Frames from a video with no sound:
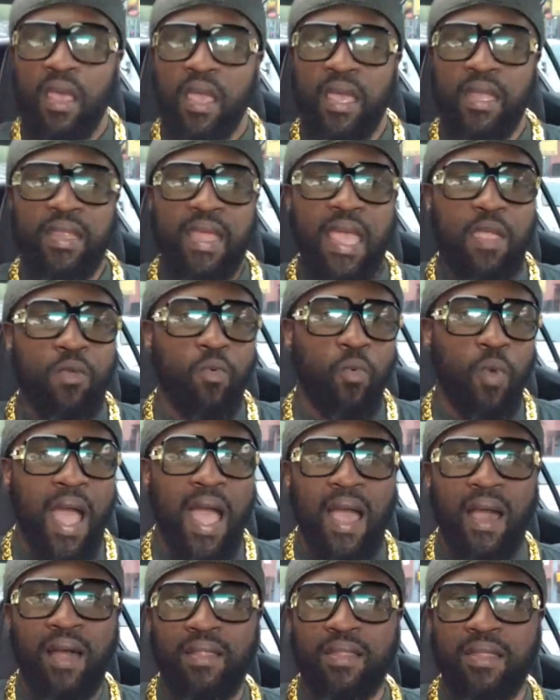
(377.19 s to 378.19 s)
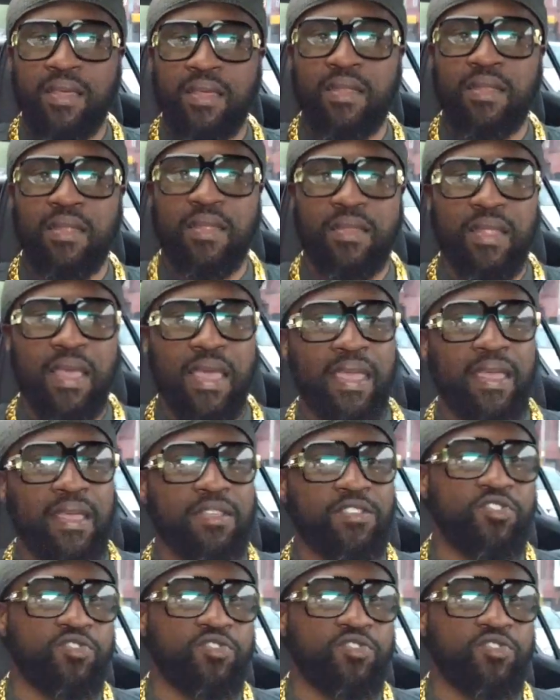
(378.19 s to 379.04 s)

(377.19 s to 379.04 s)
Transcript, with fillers: and they wilding and they